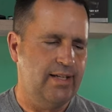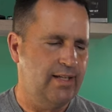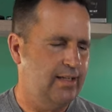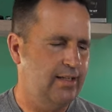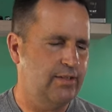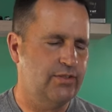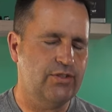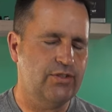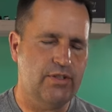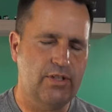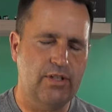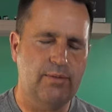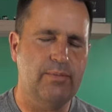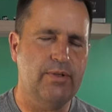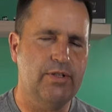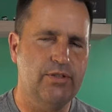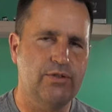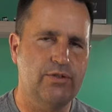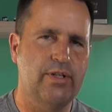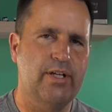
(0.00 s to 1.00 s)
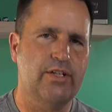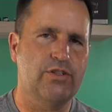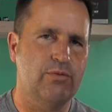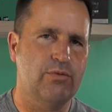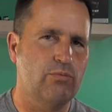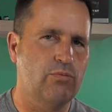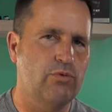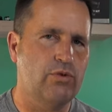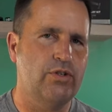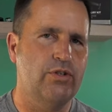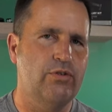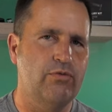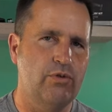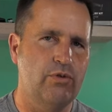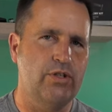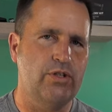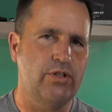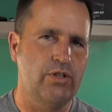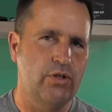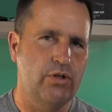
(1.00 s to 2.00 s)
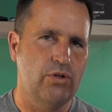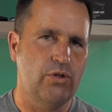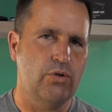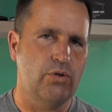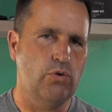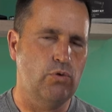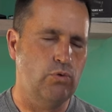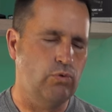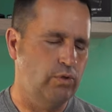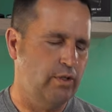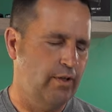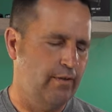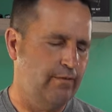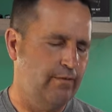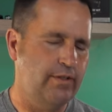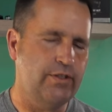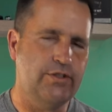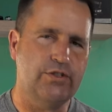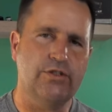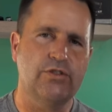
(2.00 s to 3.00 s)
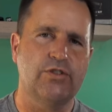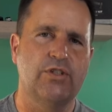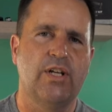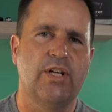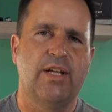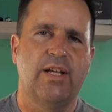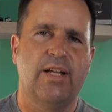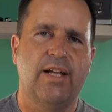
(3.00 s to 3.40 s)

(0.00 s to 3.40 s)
It has some really, really cool features.